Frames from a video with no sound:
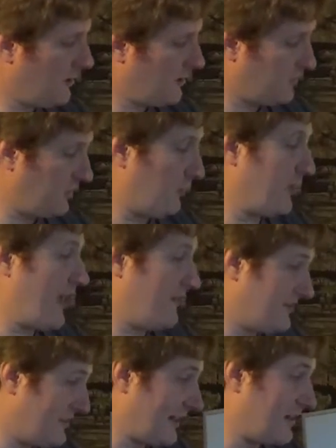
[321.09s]
So here we have a
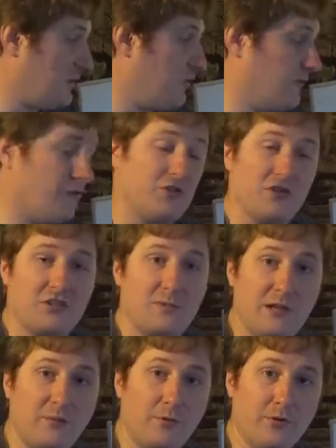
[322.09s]
second universe that's
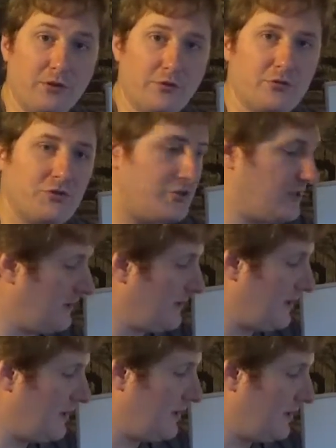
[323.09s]
being produced
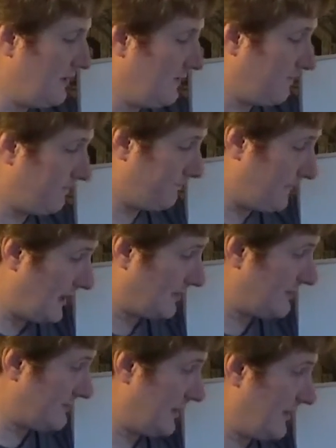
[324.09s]
at
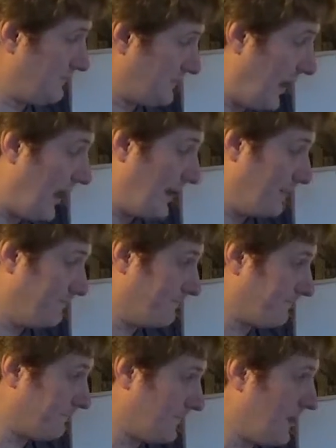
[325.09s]
the same time.
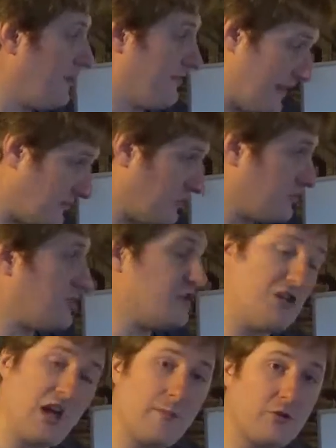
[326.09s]
That's just the
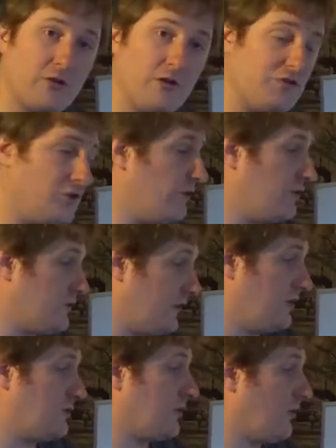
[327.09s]
geometry of
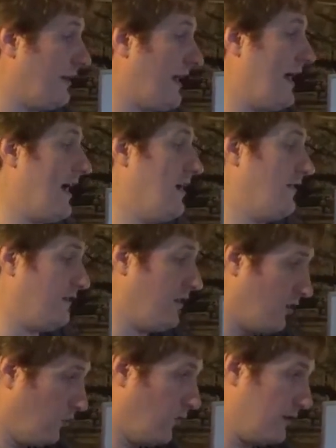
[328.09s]
pseudospheres. You're going to have
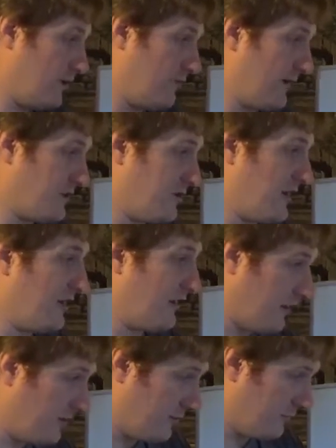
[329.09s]
one direction and
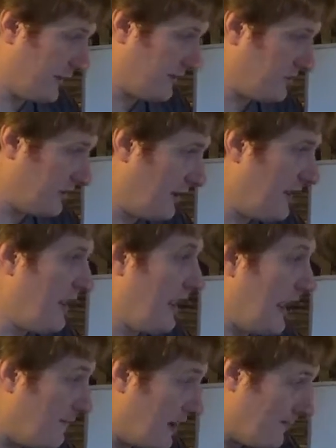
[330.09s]
another direction.
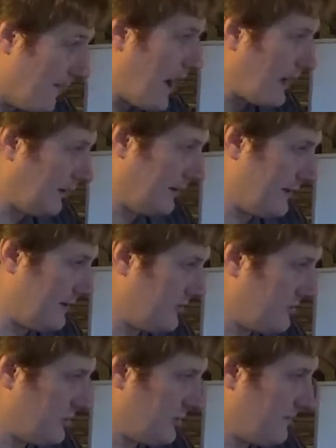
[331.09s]
And my model
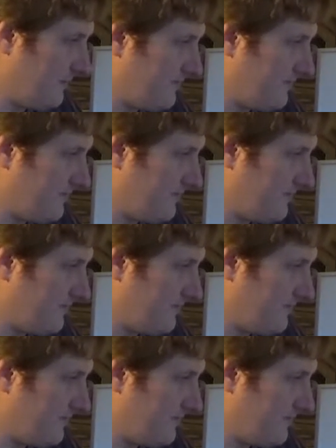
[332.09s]
is